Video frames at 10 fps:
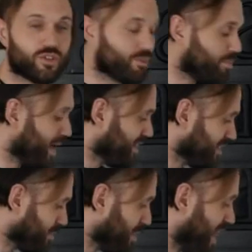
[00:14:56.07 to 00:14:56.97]
do some
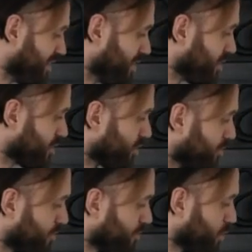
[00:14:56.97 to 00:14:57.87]
basic math here. So
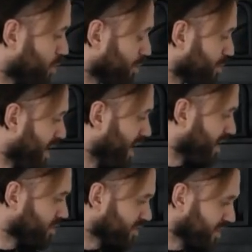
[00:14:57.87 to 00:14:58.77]
4
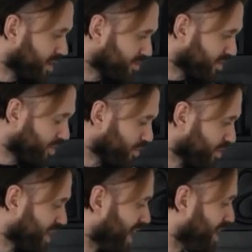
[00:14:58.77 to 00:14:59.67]
pounds times
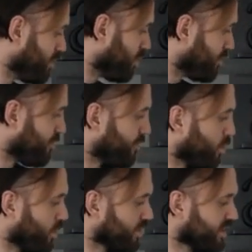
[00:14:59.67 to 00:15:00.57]
38, well
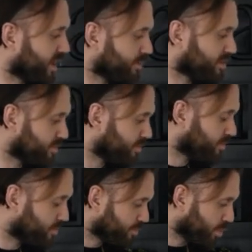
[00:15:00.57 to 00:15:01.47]
4 times
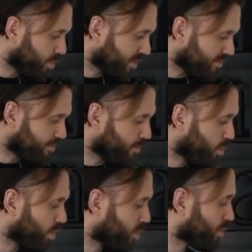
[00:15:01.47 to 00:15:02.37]

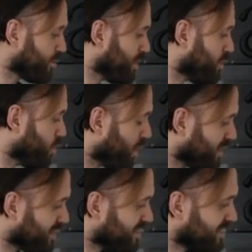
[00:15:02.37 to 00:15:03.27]
0.4 would be
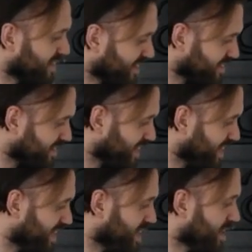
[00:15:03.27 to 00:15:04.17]

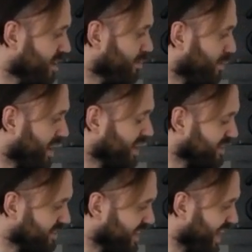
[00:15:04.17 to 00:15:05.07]
160
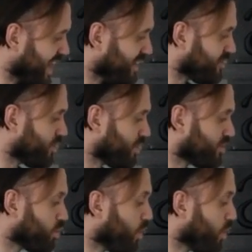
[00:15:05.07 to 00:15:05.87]
minus 8, so it's